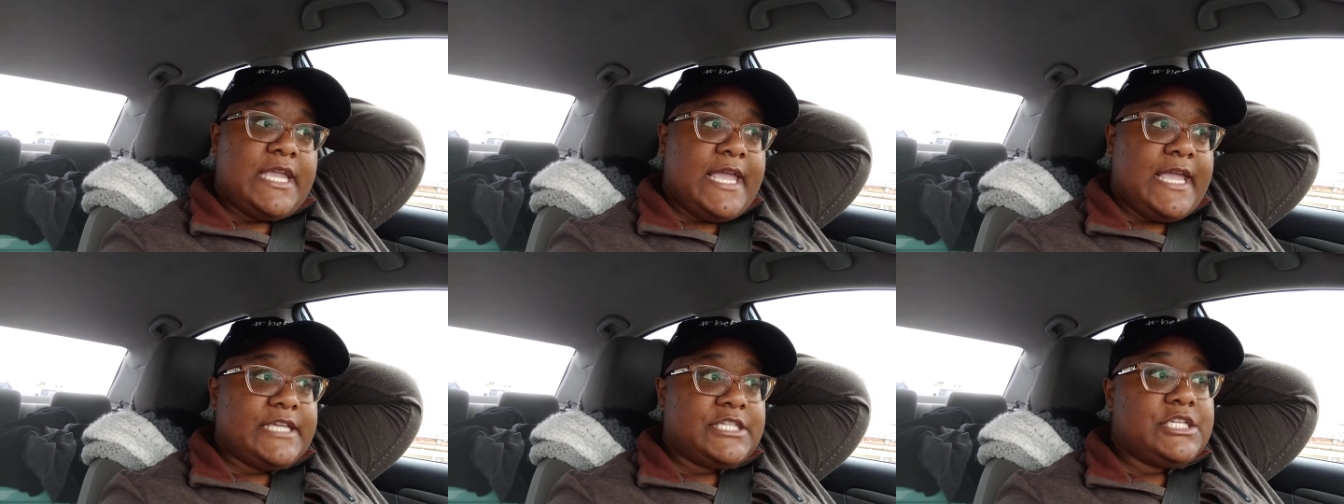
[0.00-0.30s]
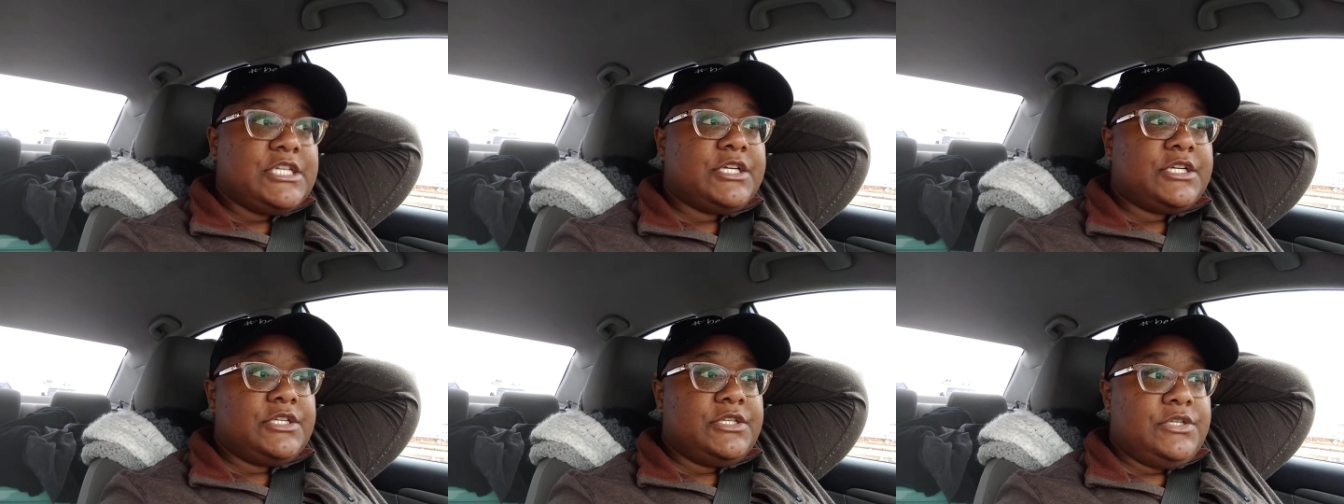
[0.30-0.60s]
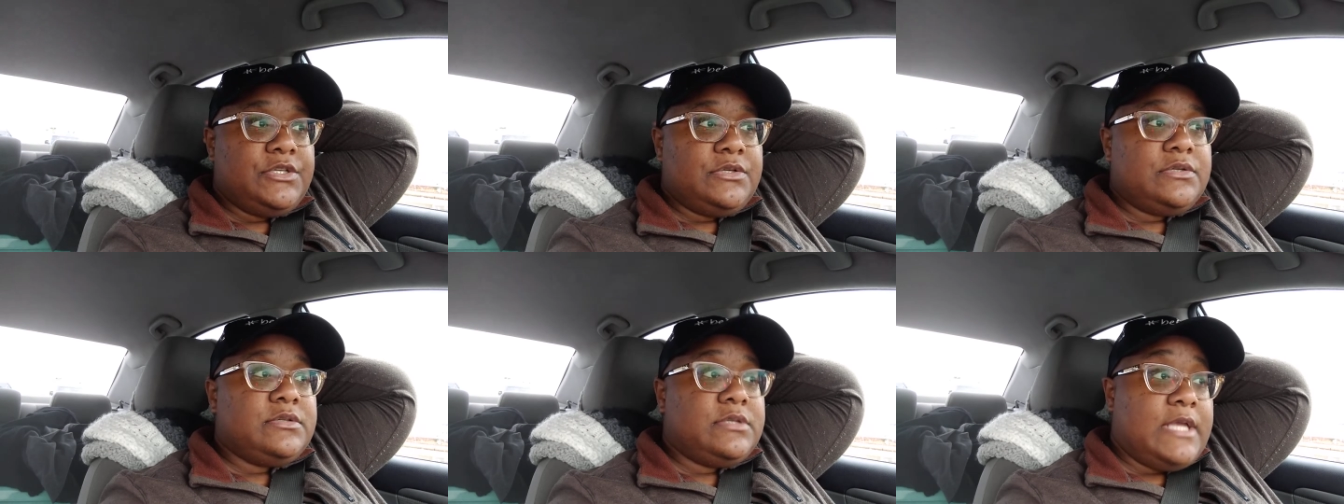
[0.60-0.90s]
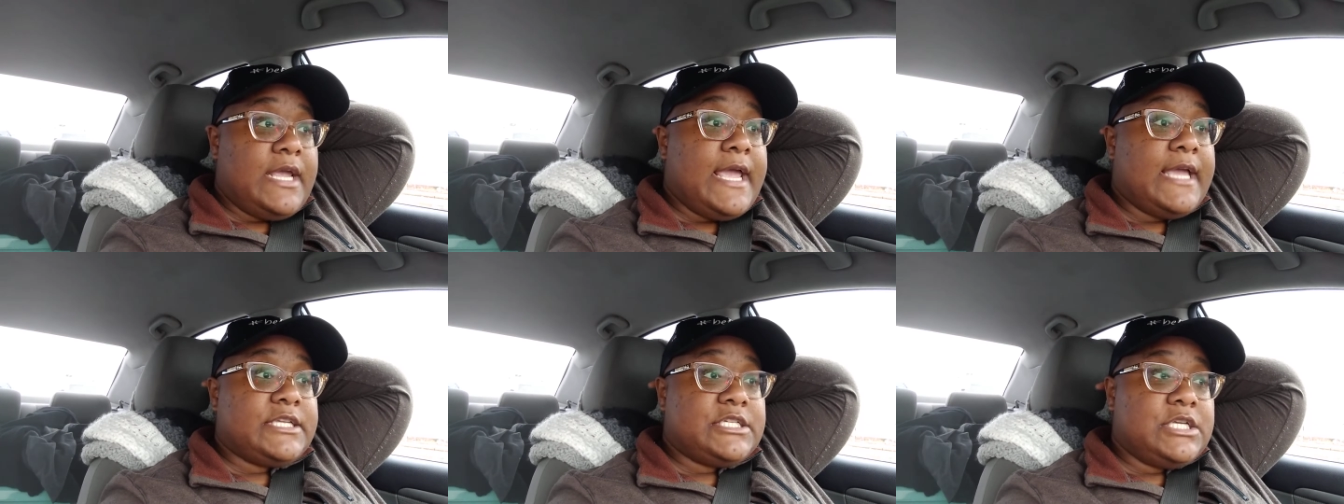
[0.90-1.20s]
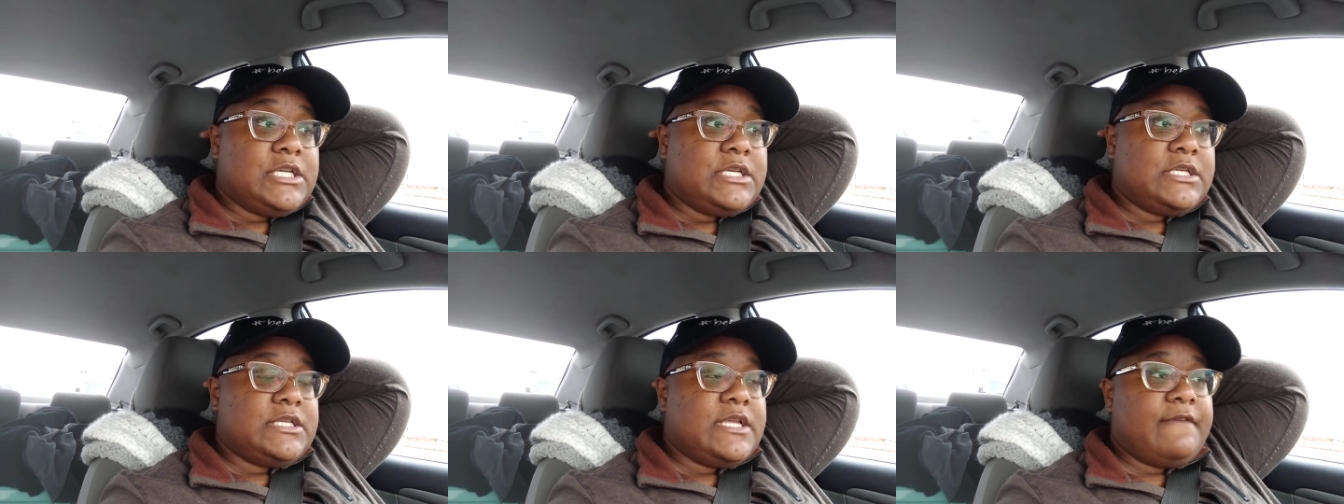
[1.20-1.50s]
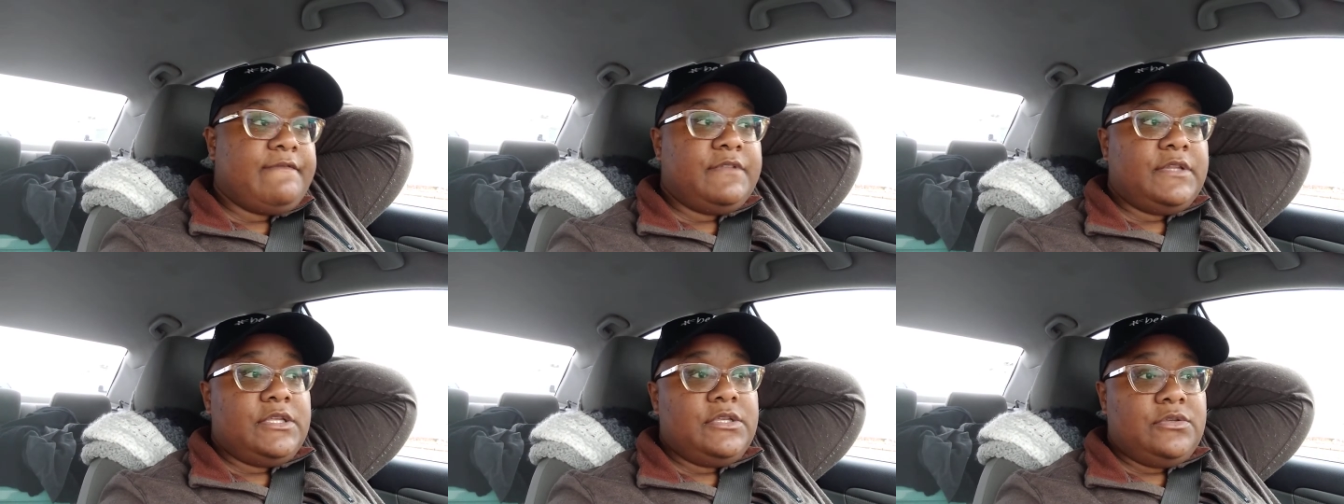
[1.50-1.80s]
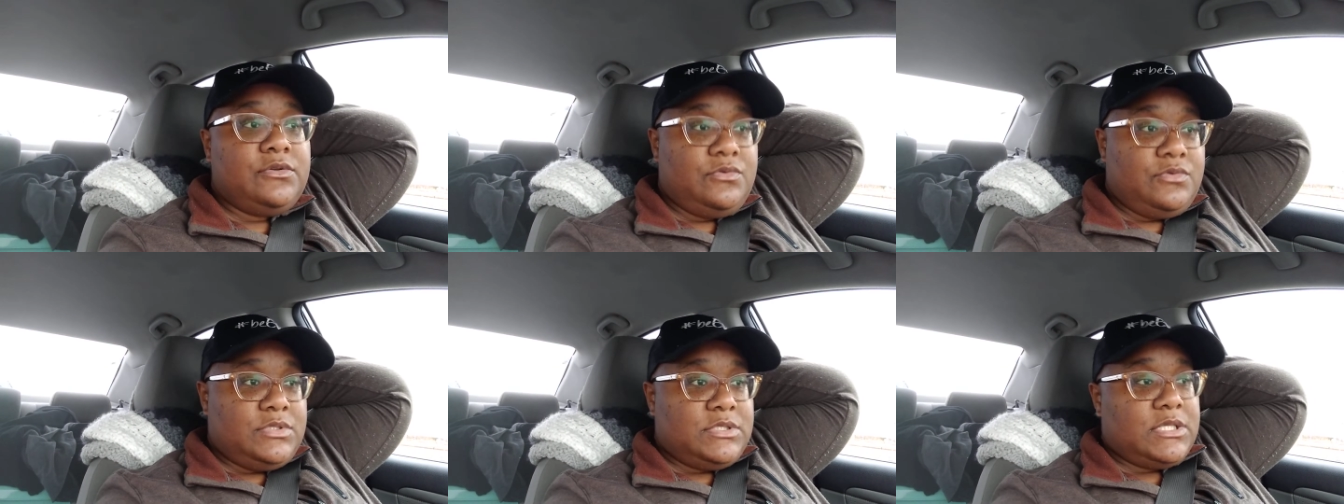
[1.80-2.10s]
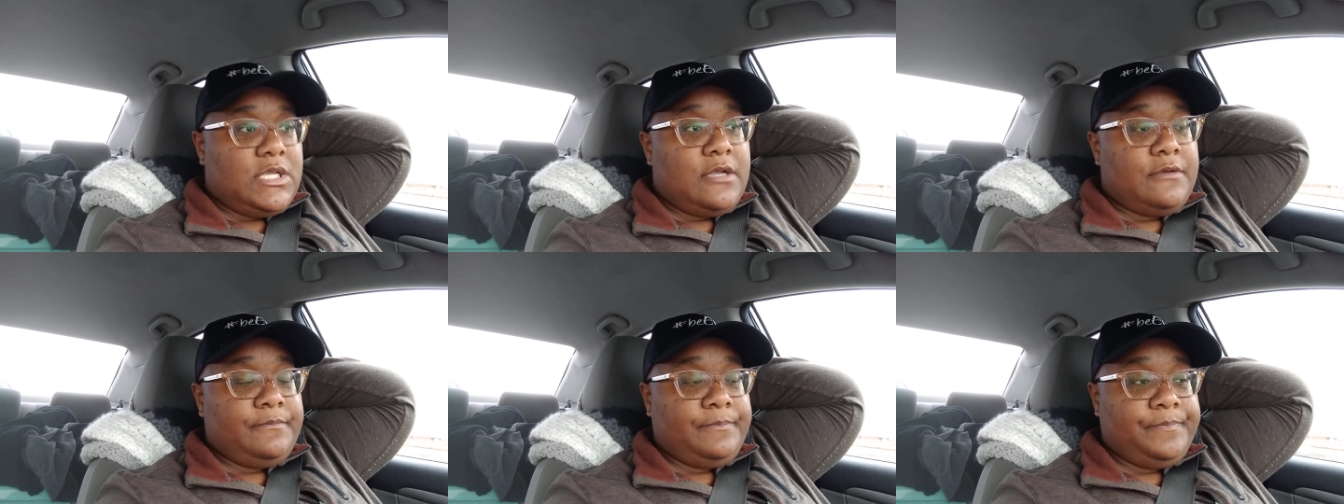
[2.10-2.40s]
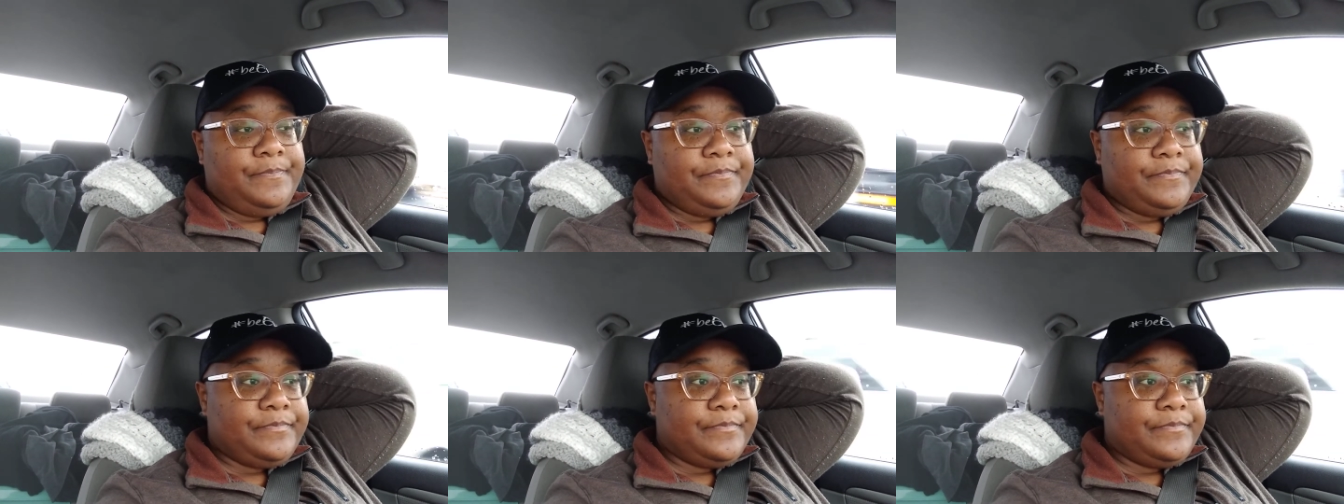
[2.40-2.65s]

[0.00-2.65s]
yeah, she could definitely use some.